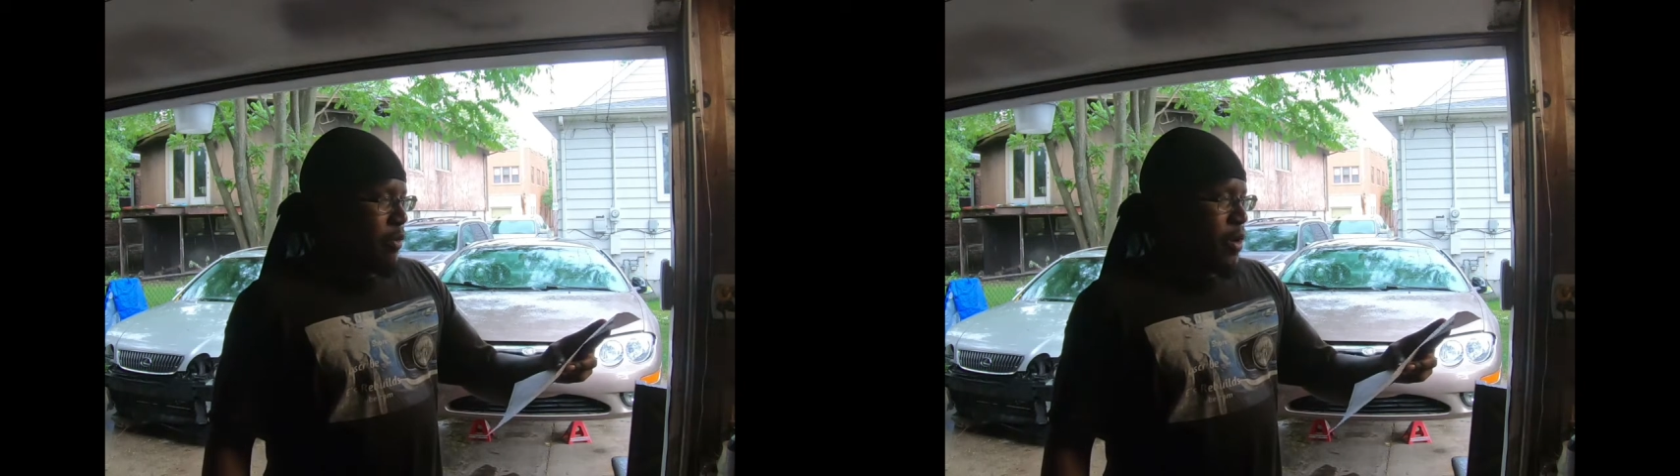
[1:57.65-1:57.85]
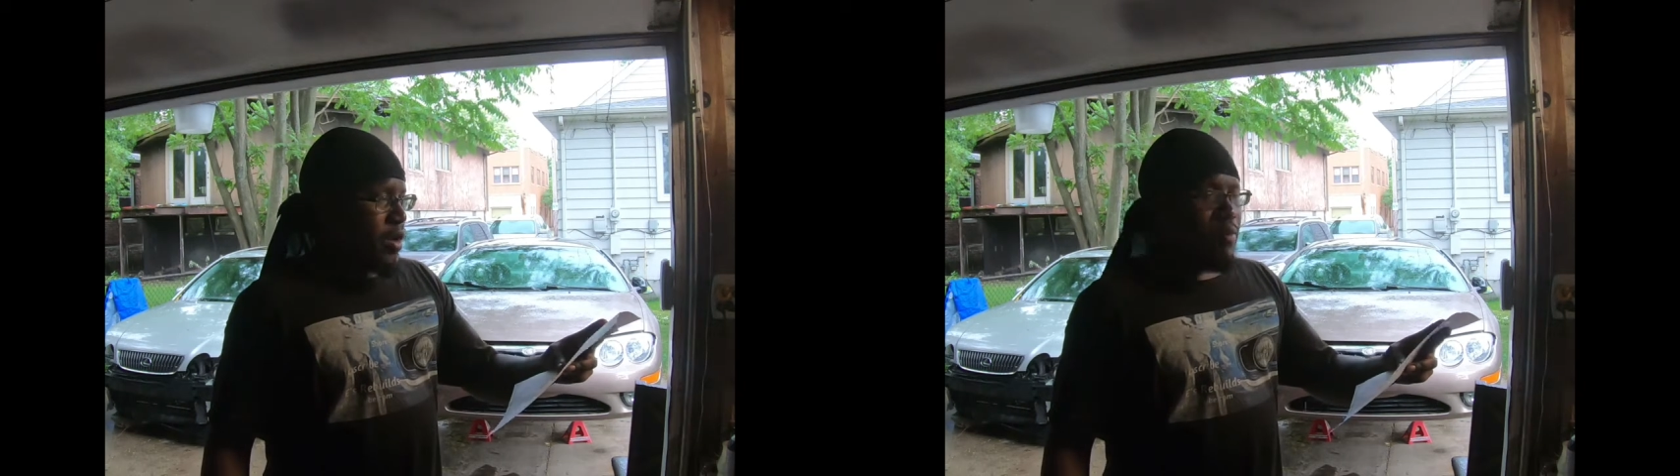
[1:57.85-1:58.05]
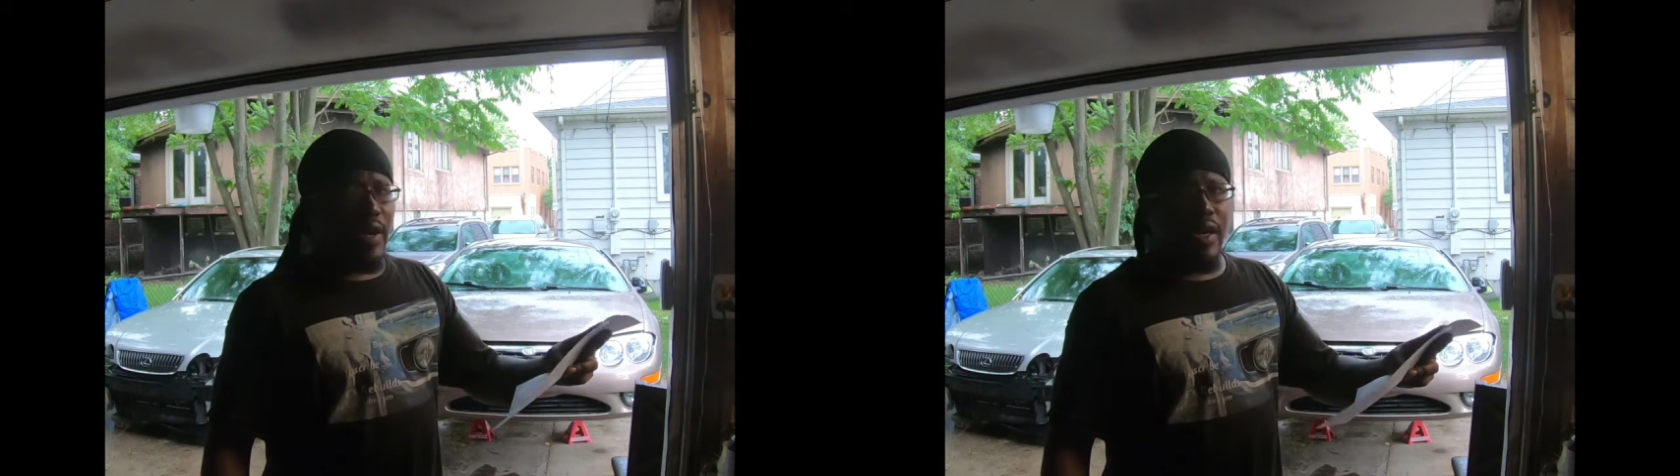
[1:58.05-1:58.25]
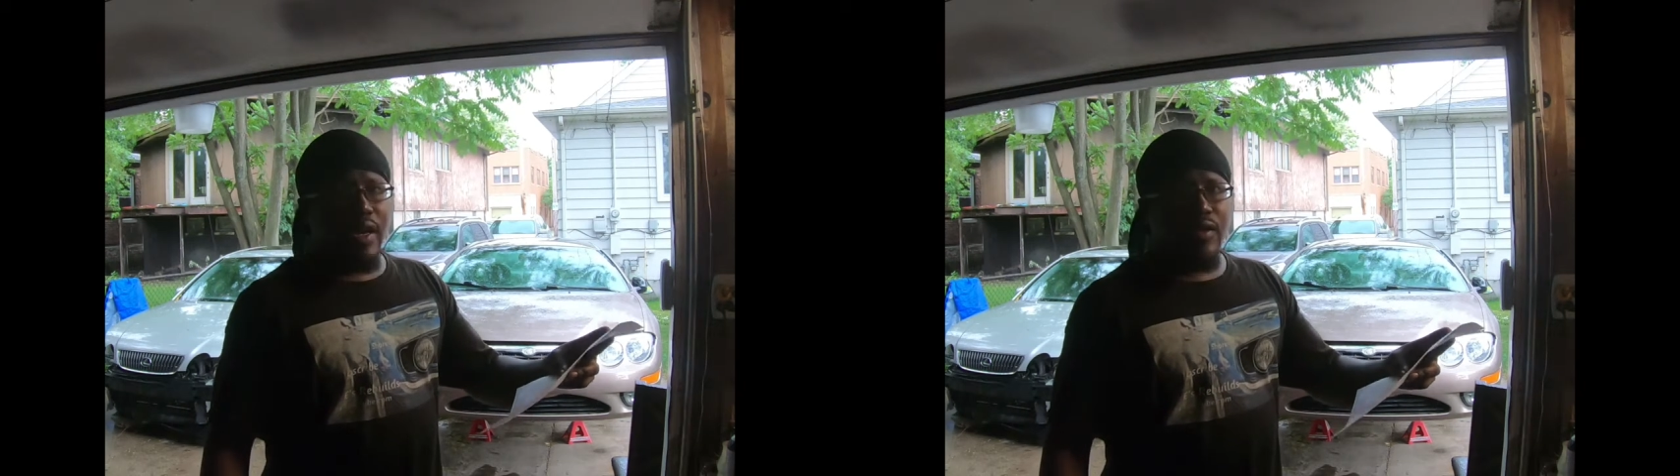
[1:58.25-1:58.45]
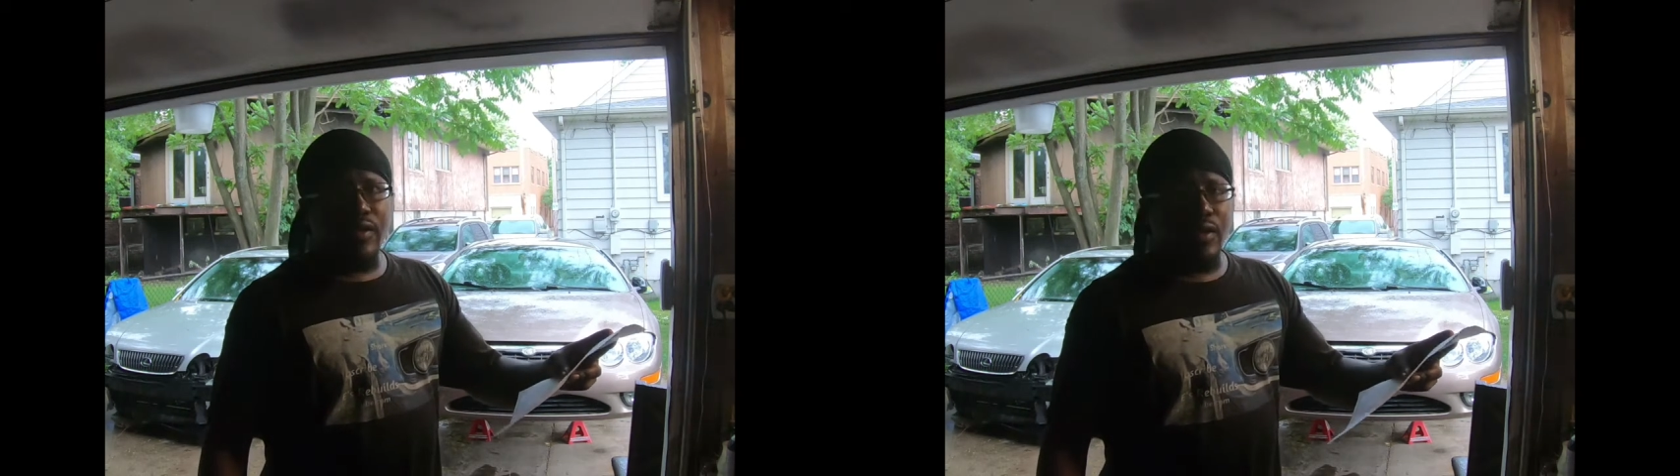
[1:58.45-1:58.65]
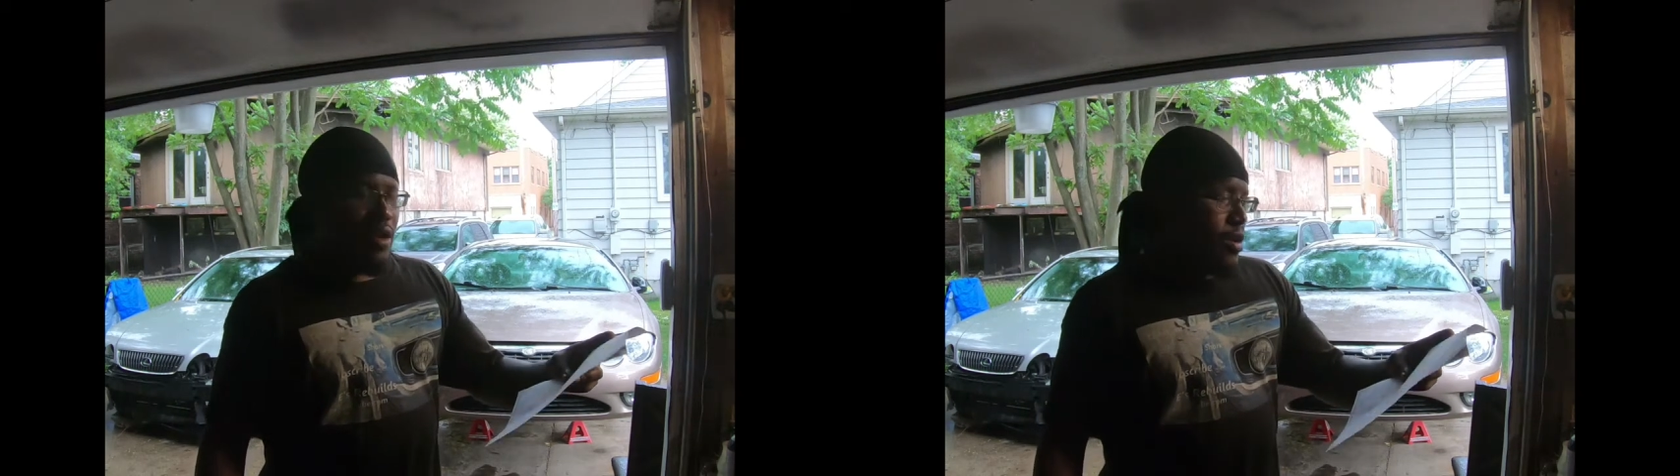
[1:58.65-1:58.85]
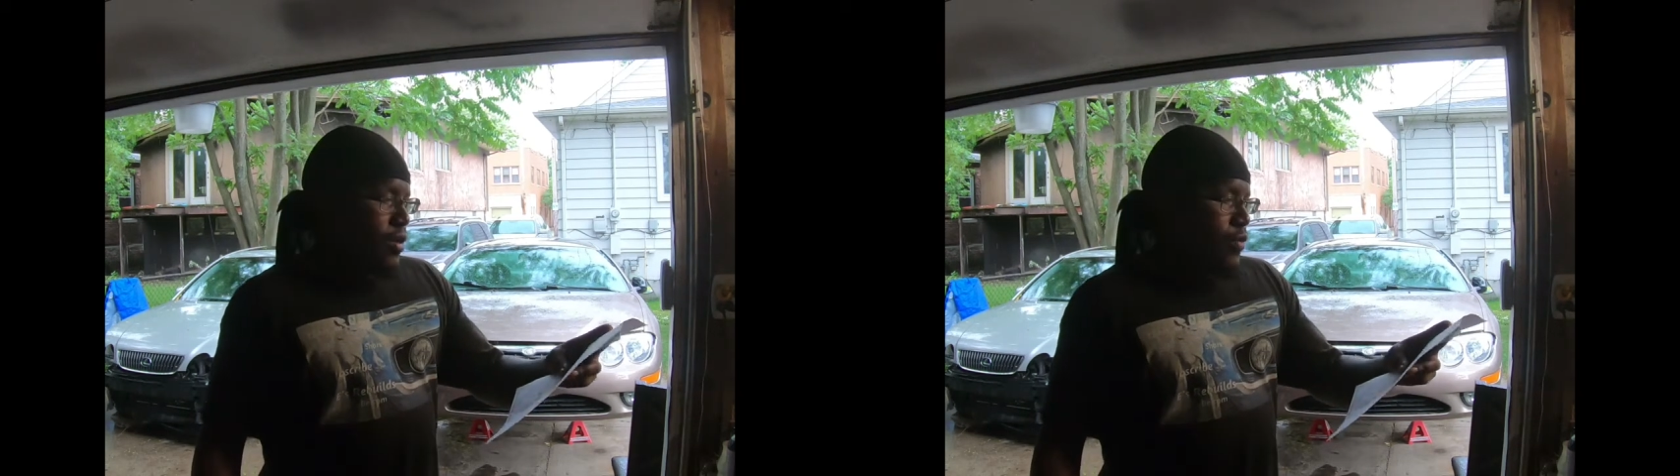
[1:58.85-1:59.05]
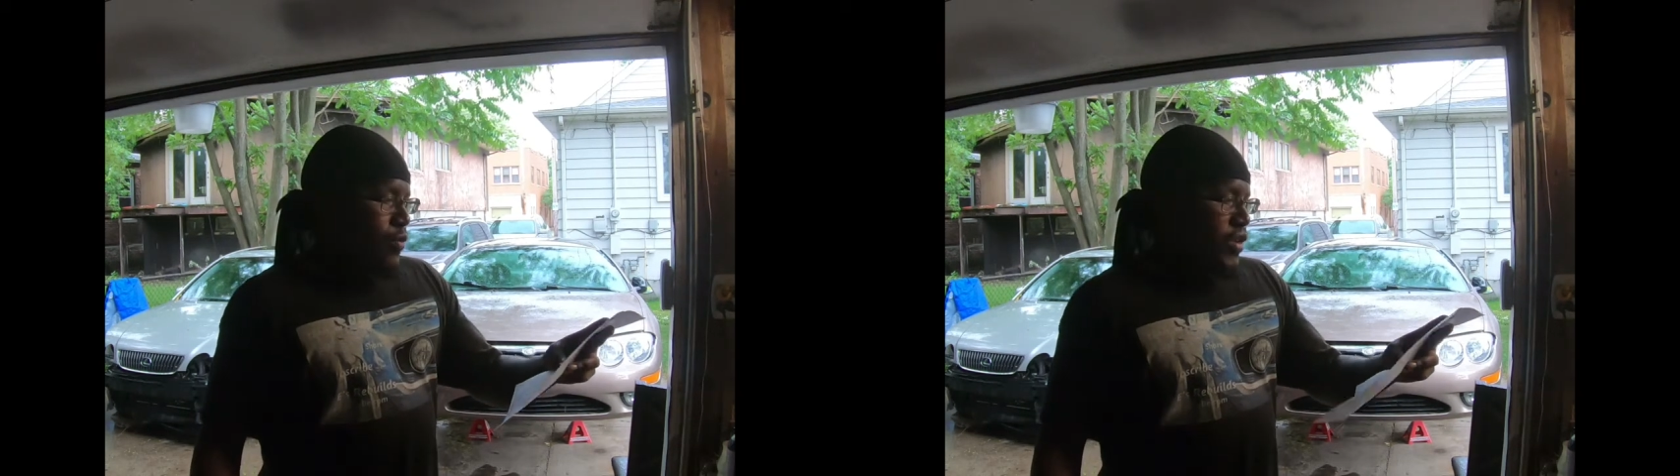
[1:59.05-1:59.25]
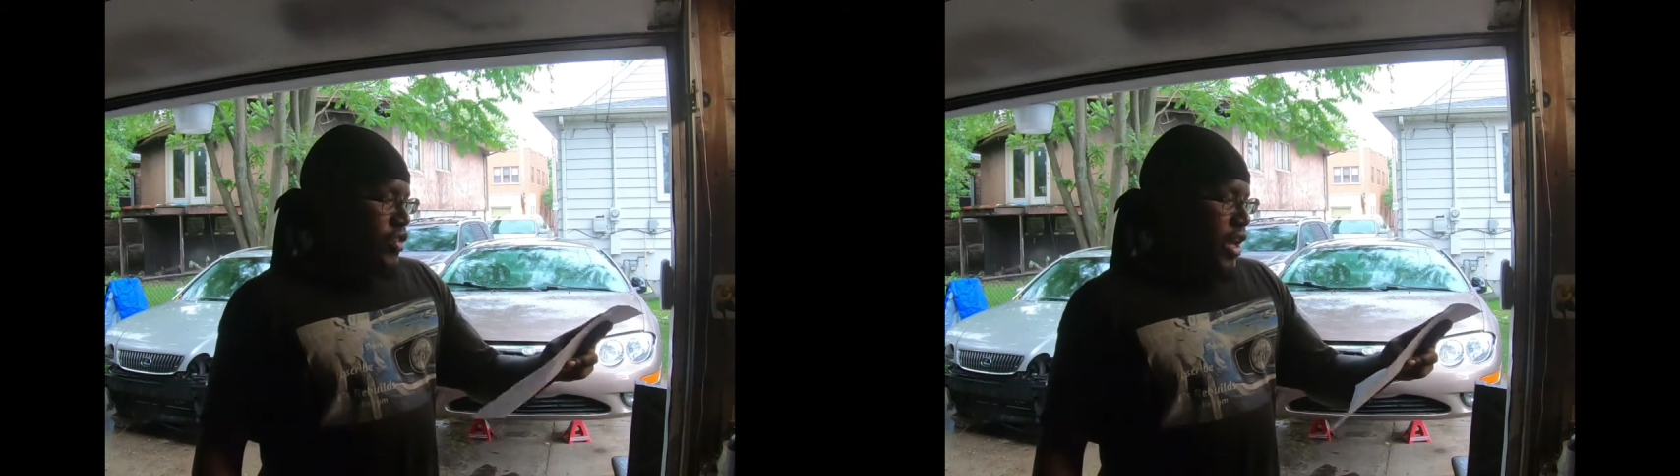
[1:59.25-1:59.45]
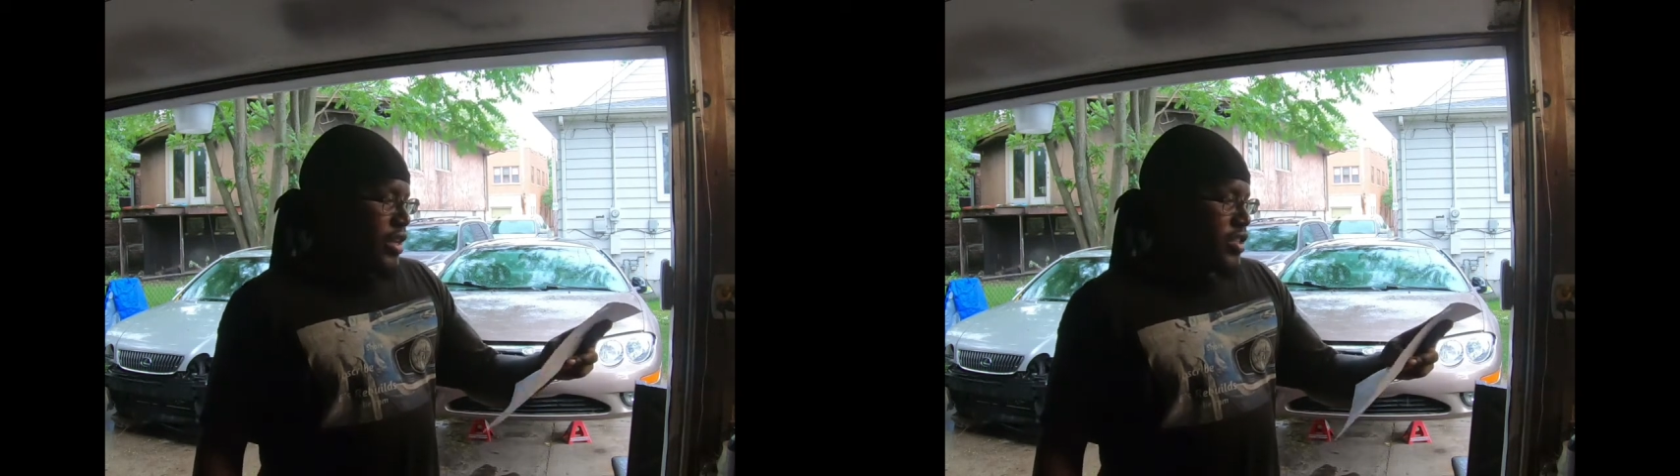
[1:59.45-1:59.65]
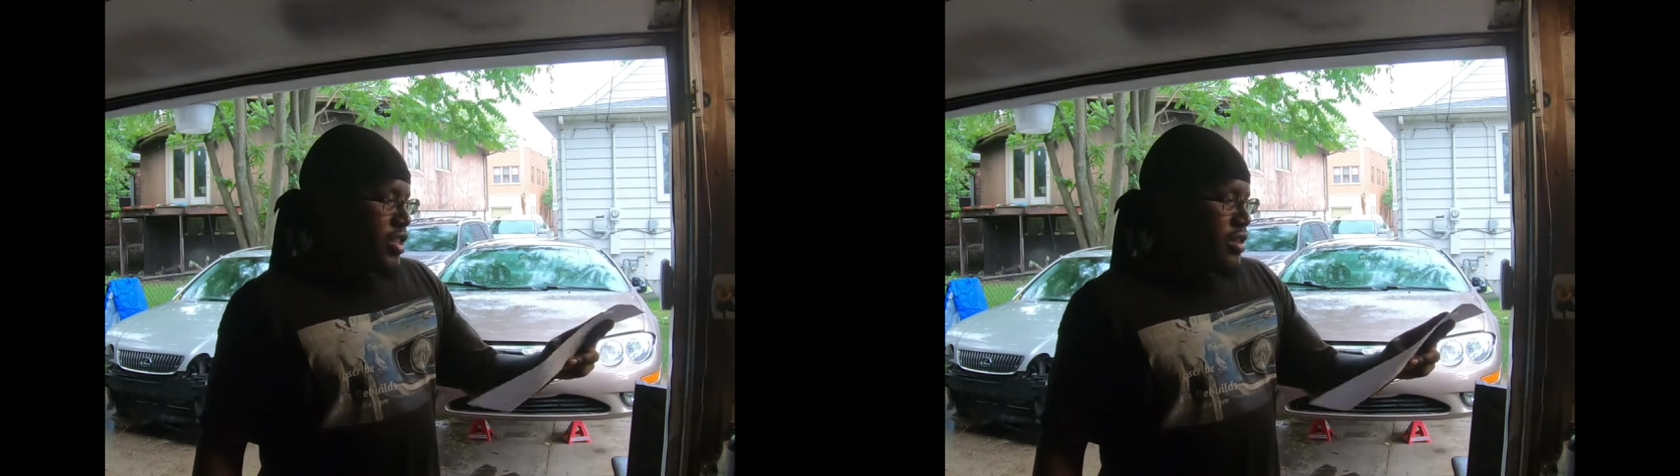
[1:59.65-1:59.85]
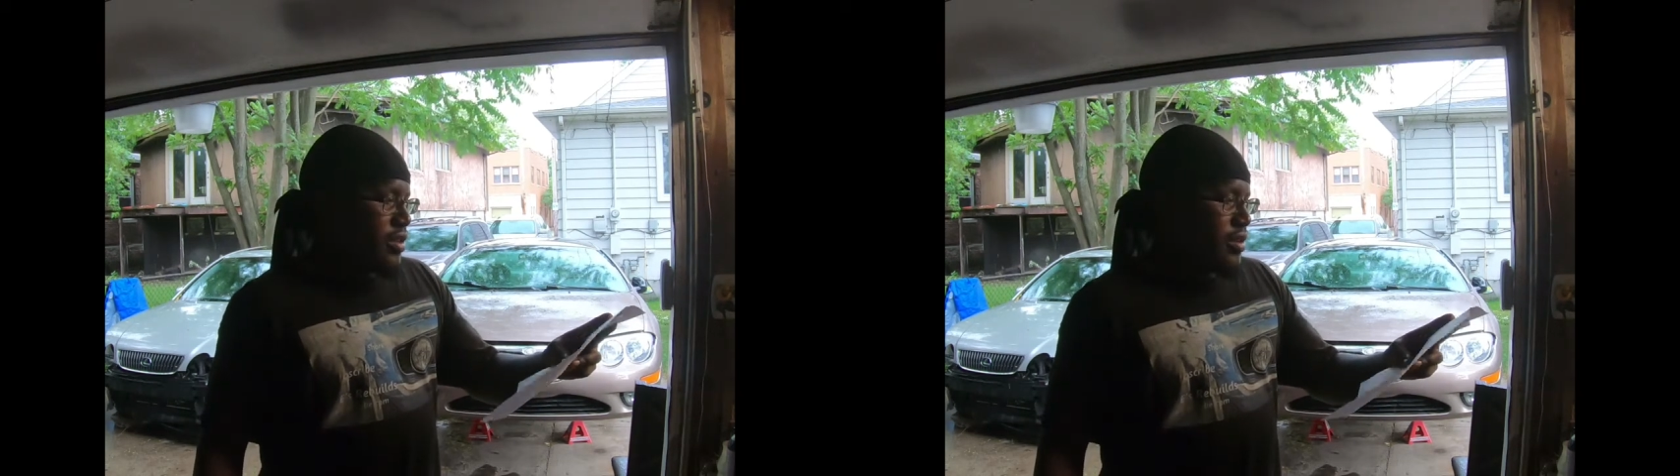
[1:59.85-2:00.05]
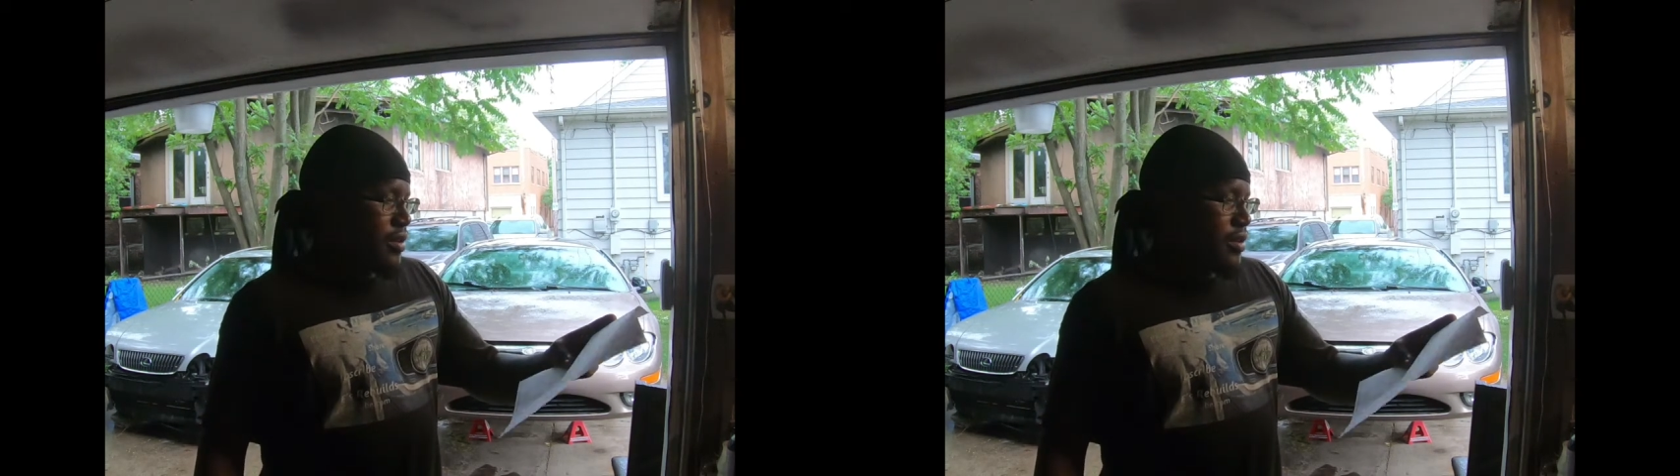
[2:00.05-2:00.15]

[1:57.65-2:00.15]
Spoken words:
recommend rechanging